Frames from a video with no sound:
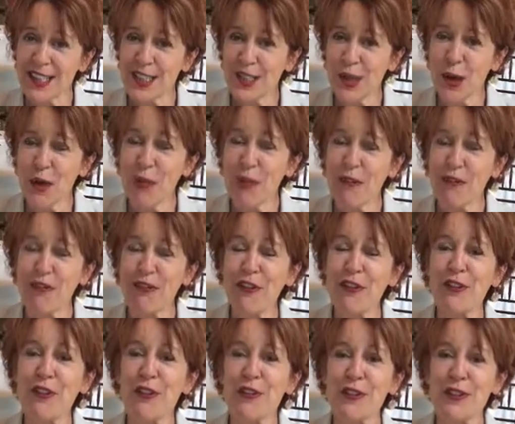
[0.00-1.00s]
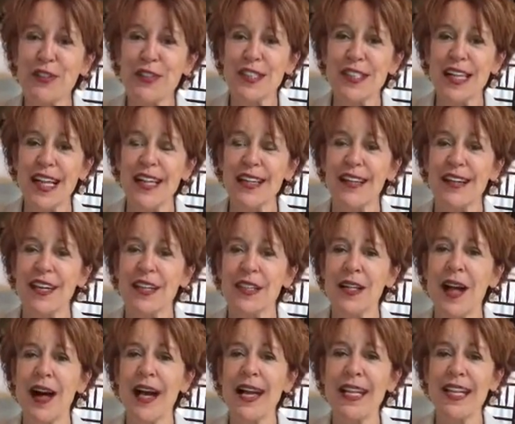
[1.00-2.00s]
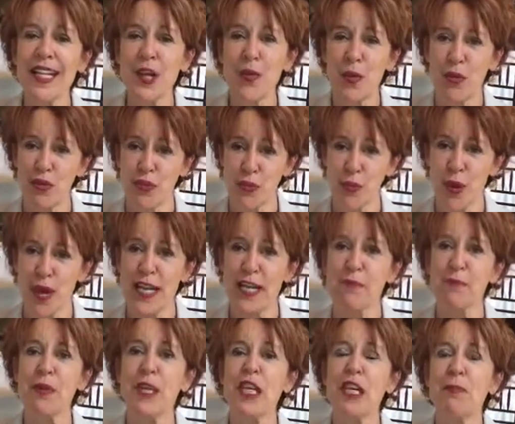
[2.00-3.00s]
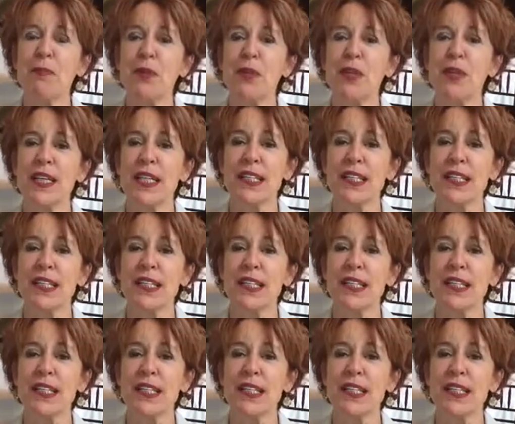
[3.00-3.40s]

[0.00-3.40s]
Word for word: So, referrals and aligning with the right people